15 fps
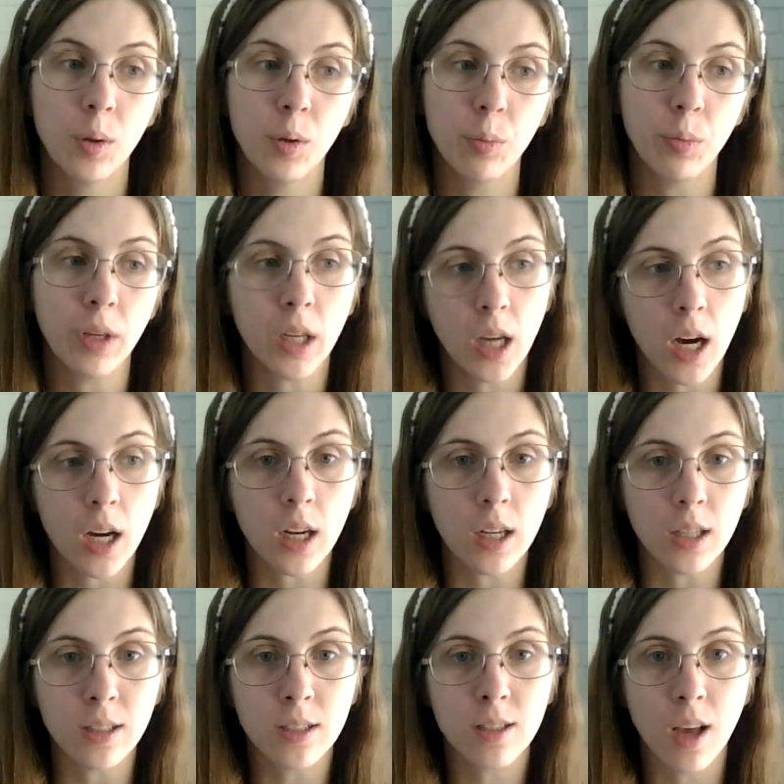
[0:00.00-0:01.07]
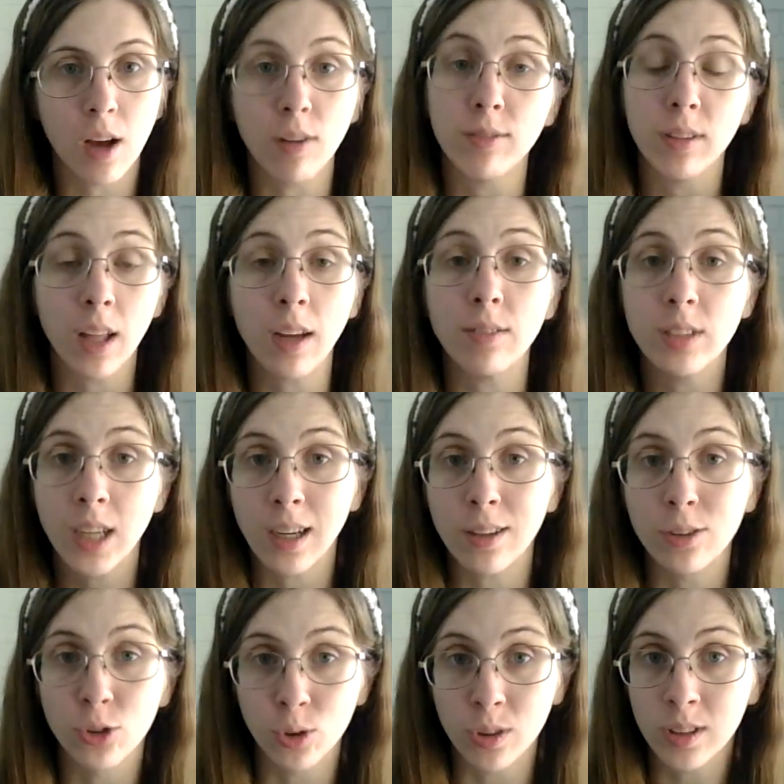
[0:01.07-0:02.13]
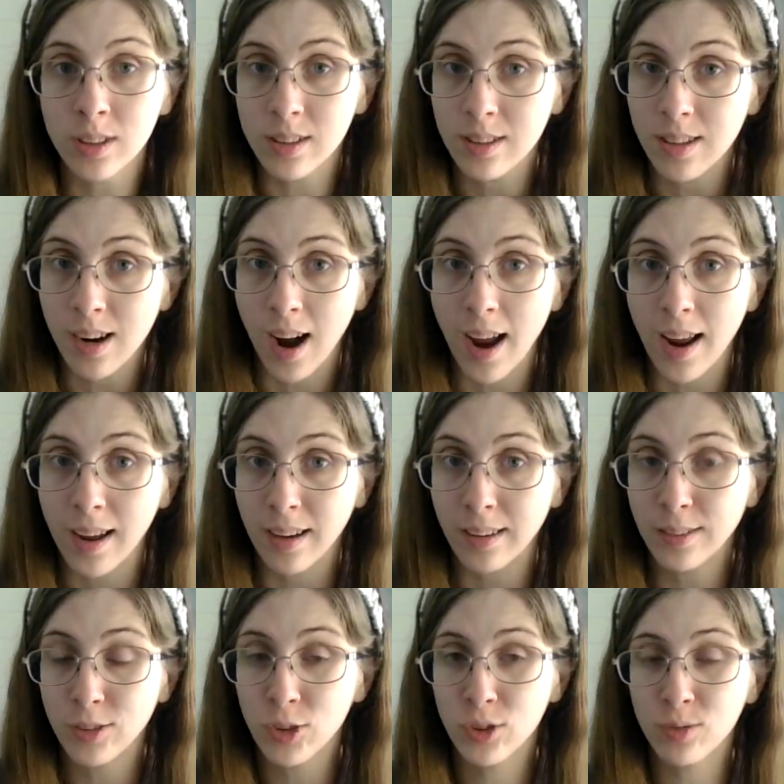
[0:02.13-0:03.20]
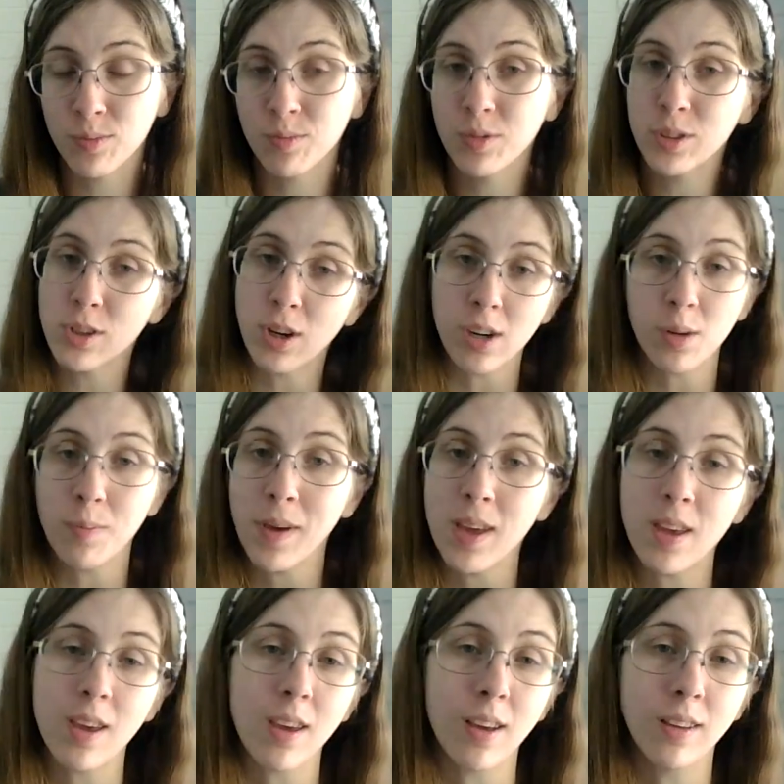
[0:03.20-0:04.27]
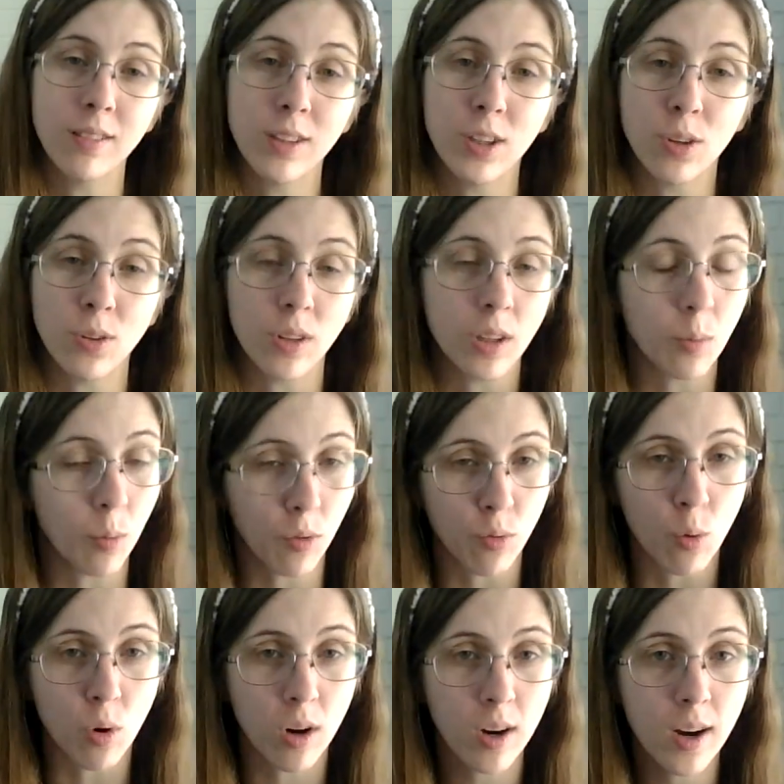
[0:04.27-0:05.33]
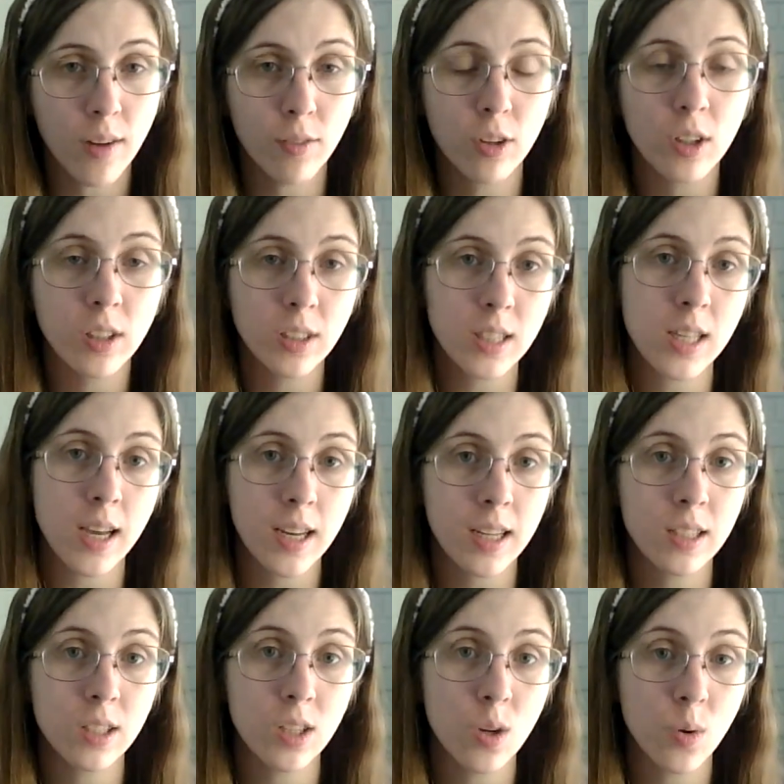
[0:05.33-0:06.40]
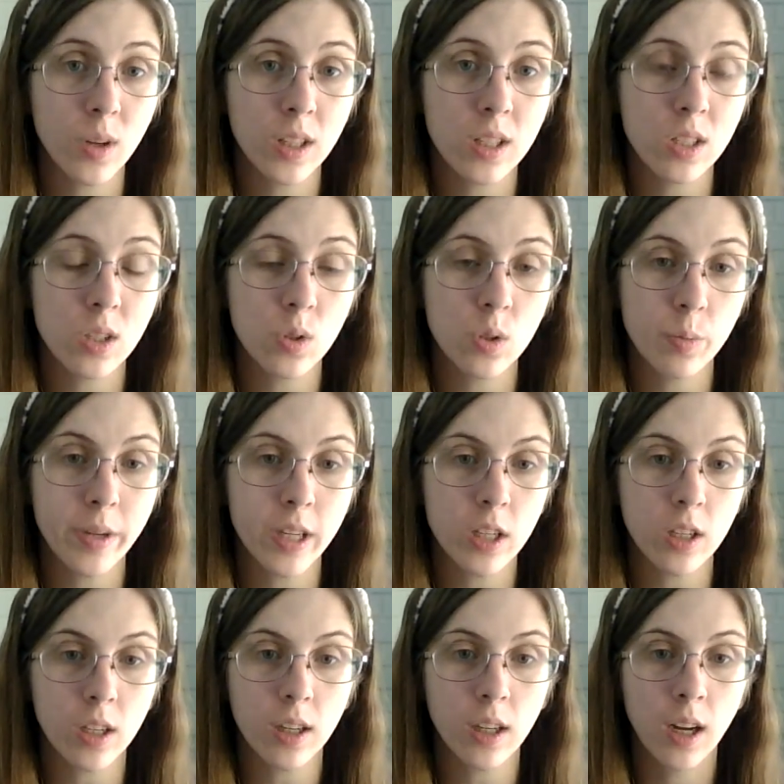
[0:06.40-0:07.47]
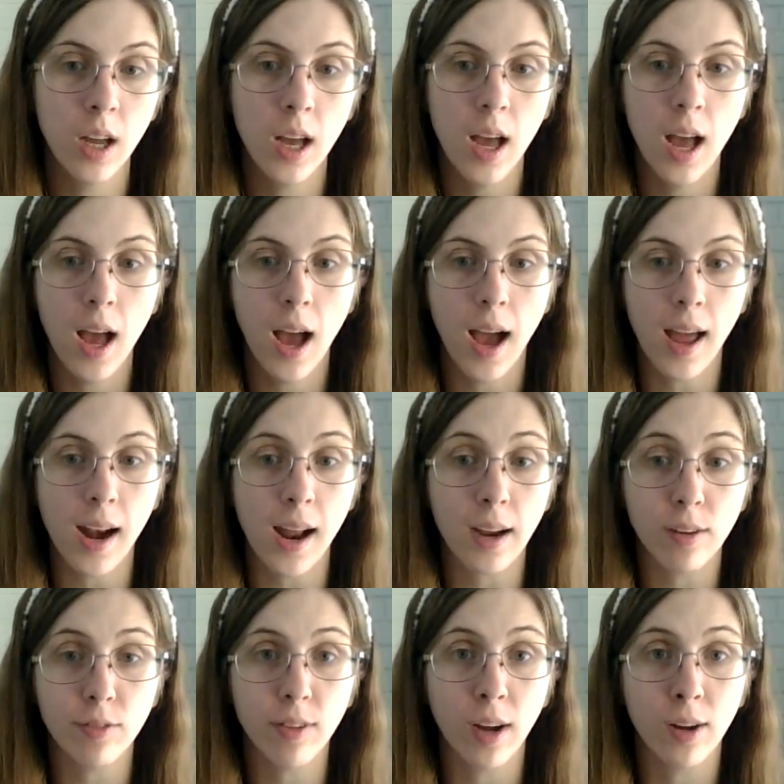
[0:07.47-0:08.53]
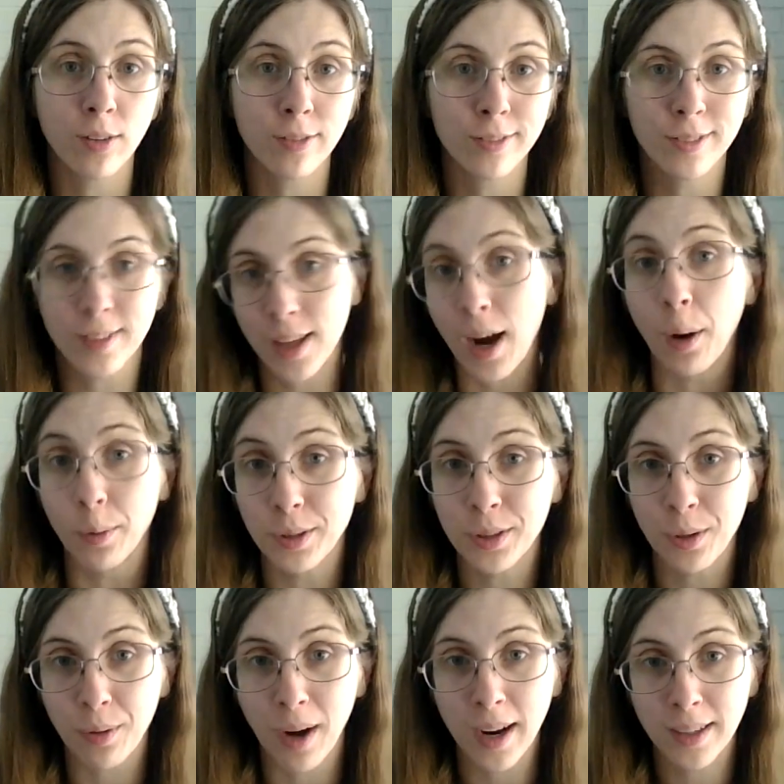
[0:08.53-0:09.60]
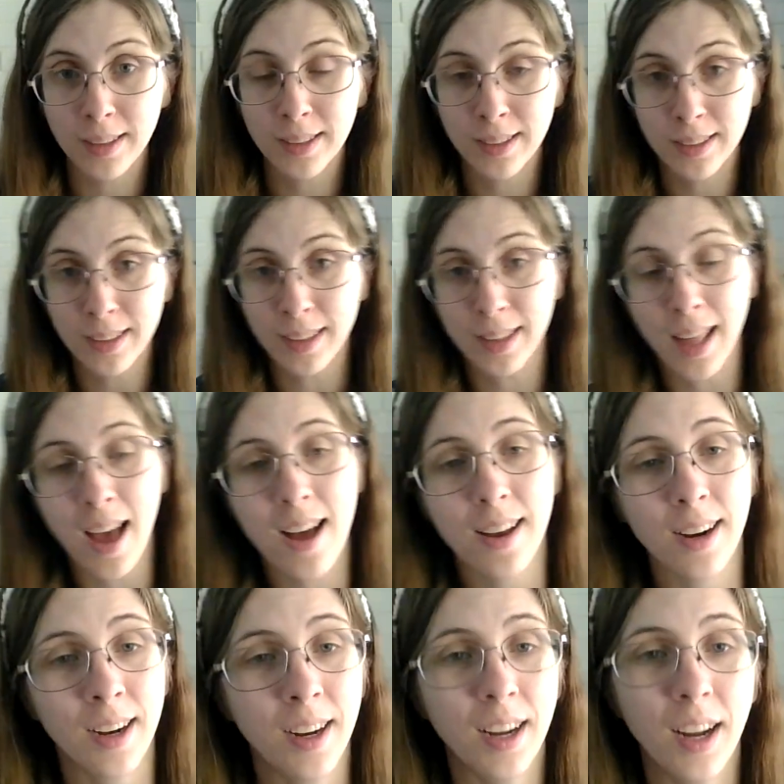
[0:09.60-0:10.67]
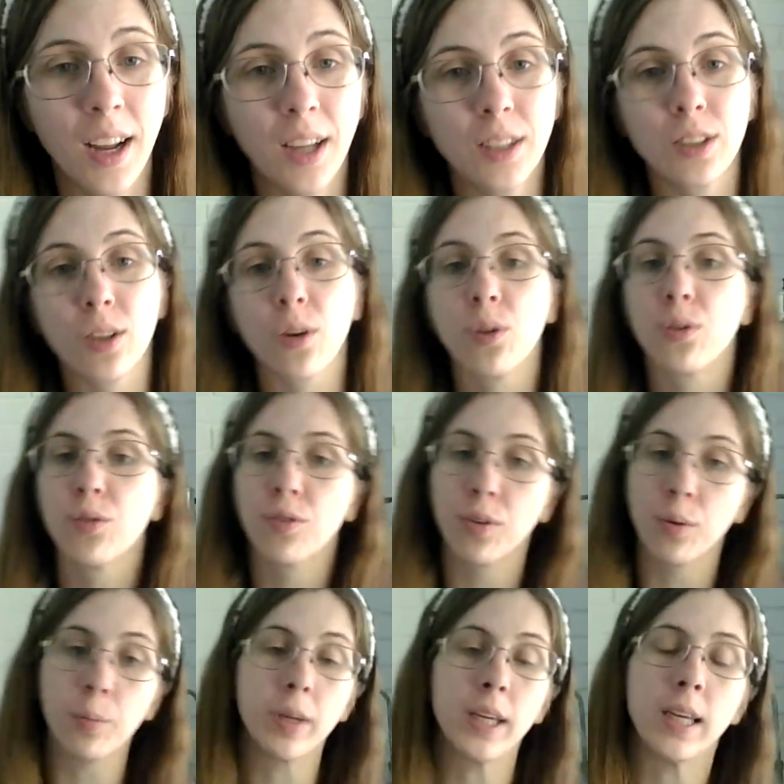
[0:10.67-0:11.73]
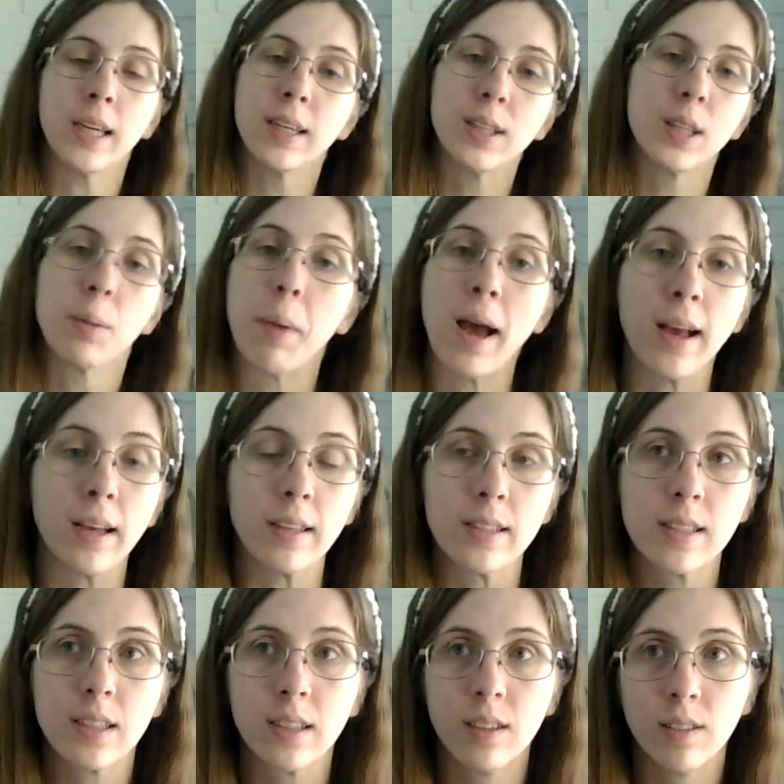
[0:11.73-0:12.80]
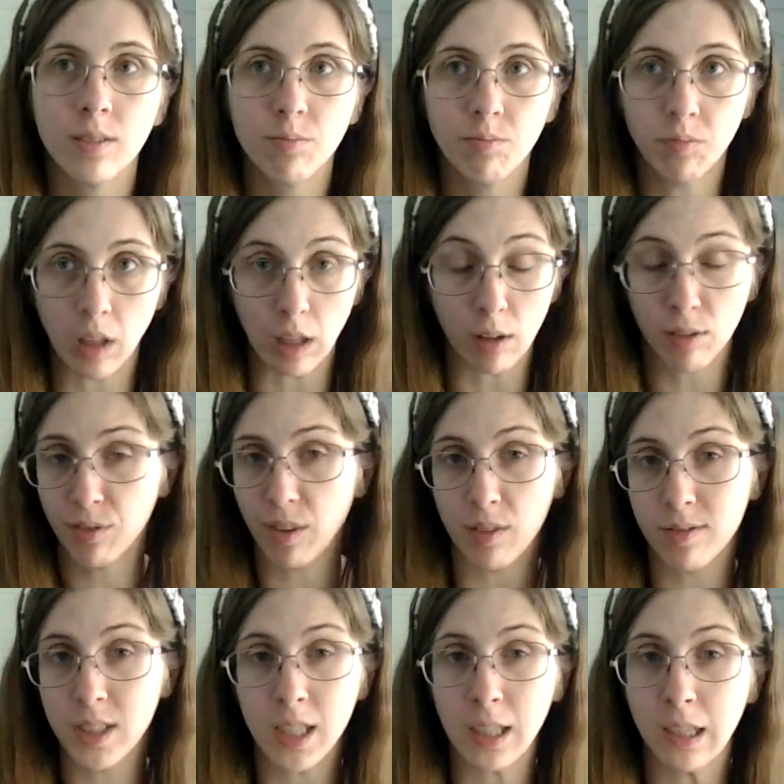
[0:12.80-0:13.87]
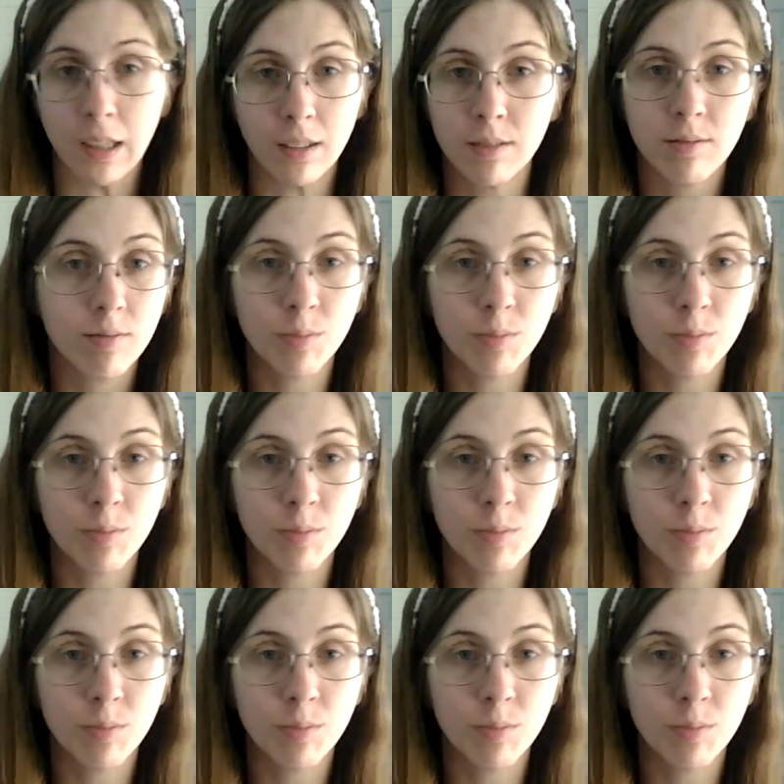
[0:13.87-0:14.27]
because of lifestyle choices that I had started making, you know, like before ever deciding to go on the no spend year. And I have found that I was correct in that. So for me, the past like 15